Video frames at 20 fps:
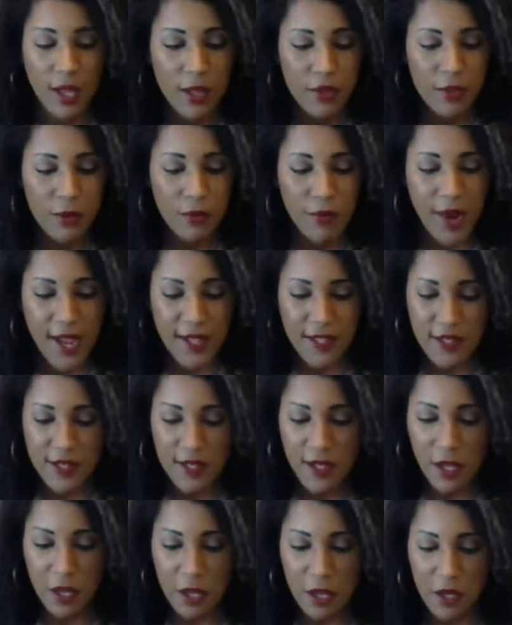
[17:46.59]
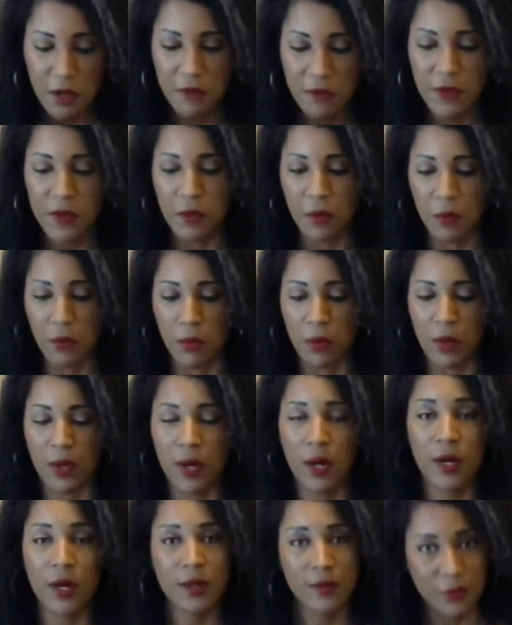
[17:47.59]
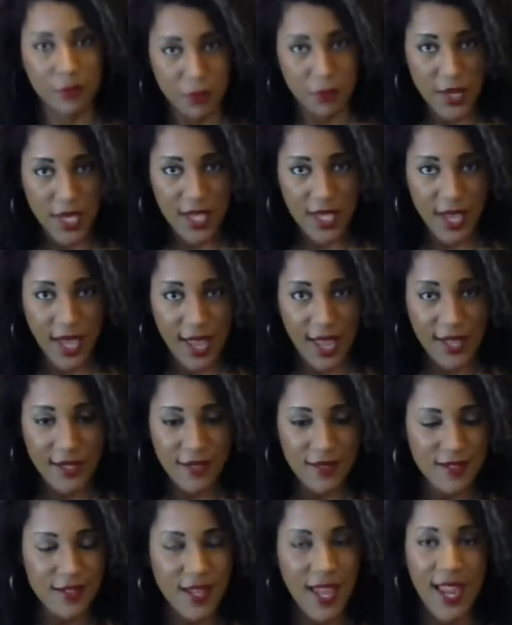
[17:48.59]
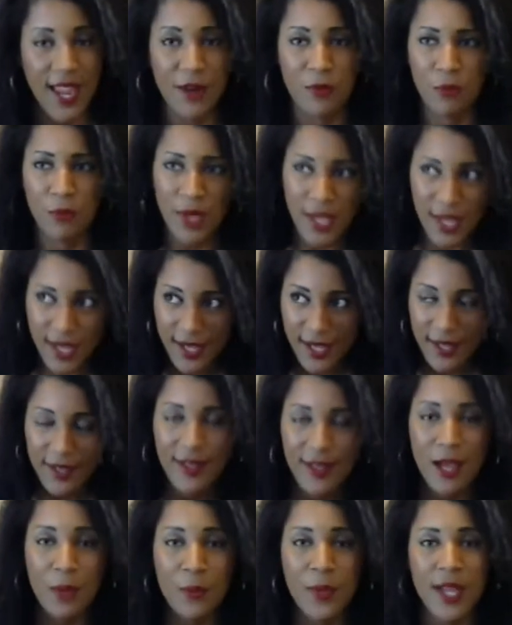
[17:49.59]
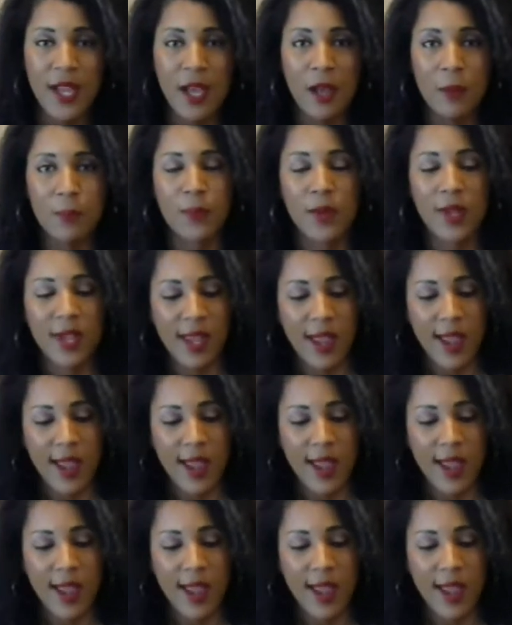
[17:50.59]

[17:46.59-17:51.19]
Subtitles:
the rest of your weekend and week coming up.